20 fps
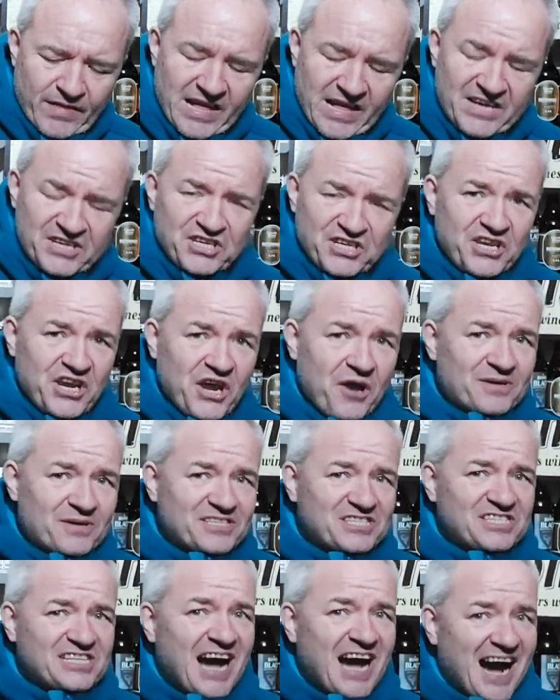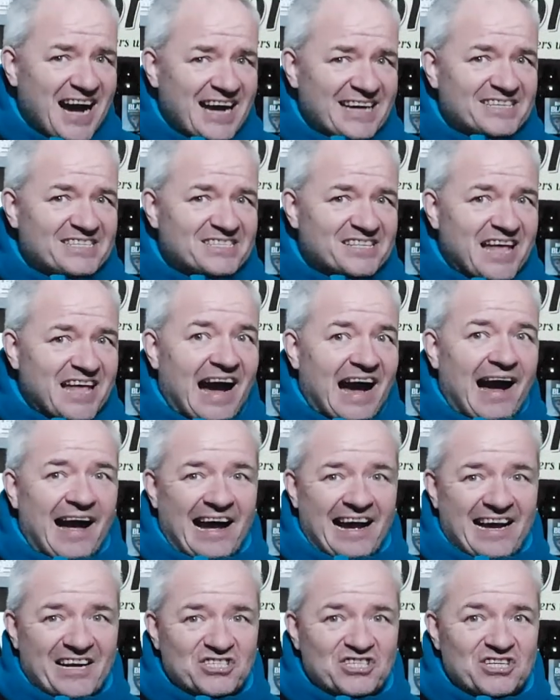And you know, it's nice that I
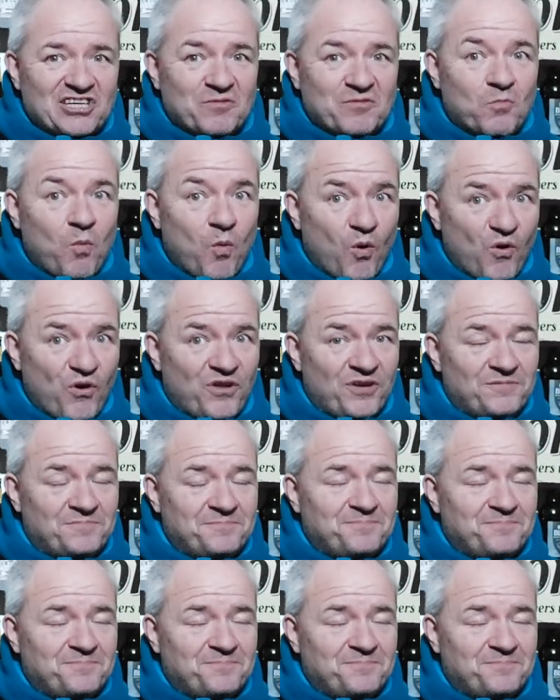actually won